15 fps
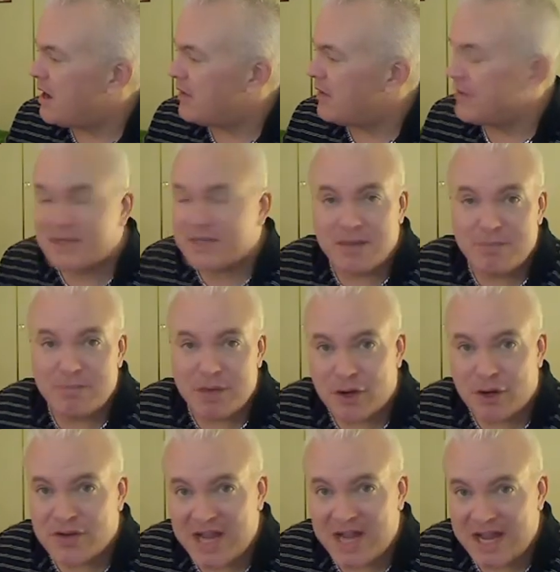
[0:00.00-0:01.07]
This can be
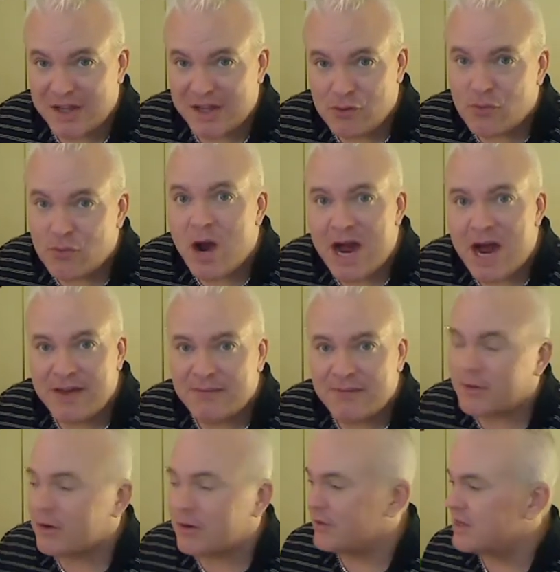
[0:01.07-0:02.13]
your daily
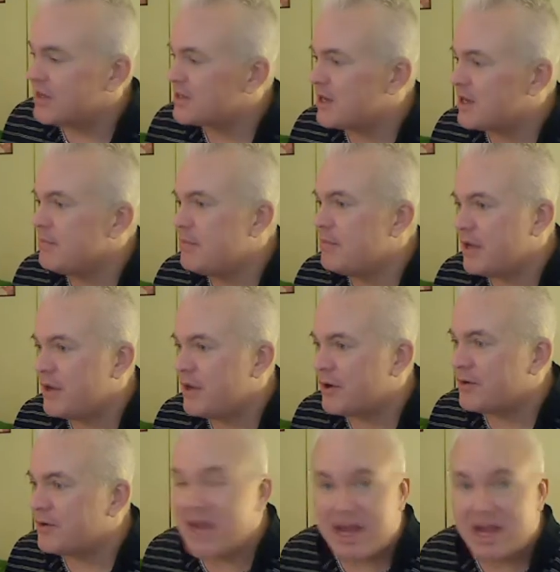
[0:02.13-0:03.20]
driver. This can be
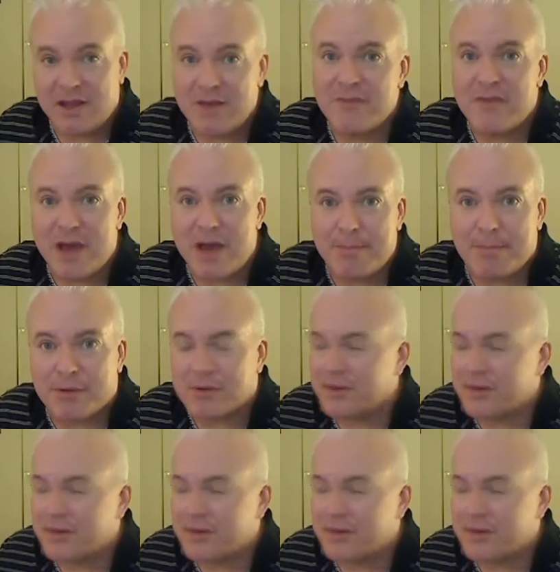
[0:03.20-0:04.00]
your daily vapor.